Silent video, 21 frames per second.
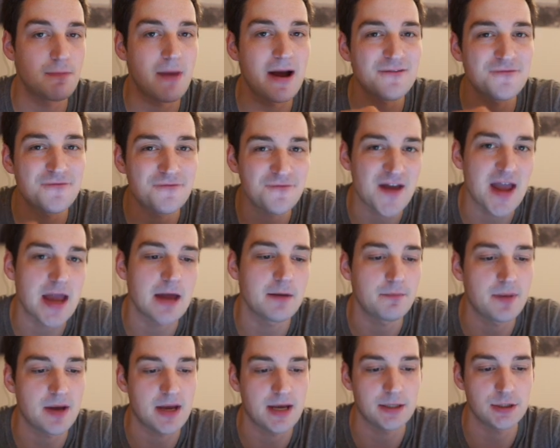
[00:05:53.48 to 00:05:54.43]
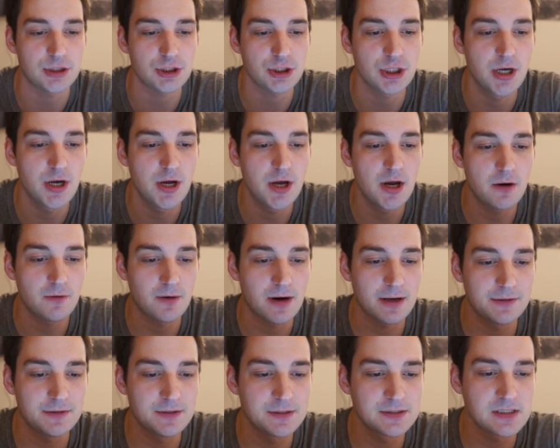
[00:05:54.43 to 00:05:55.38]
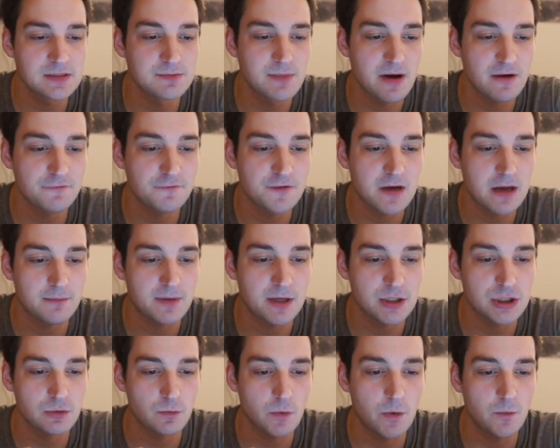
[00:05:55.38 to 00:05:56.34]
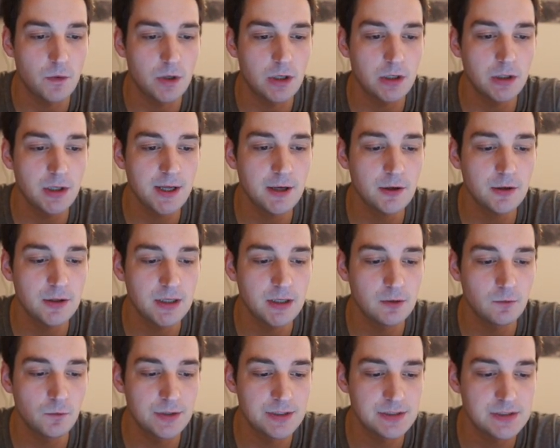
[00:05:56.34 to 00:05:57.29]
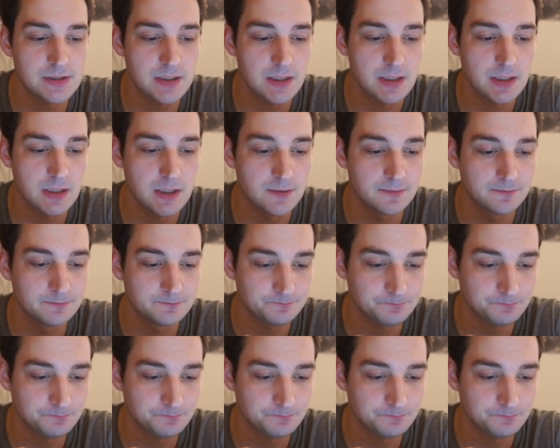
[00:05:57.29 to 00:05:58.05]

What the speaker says: my fan page, right? This is my fan page. And when we click on it, we see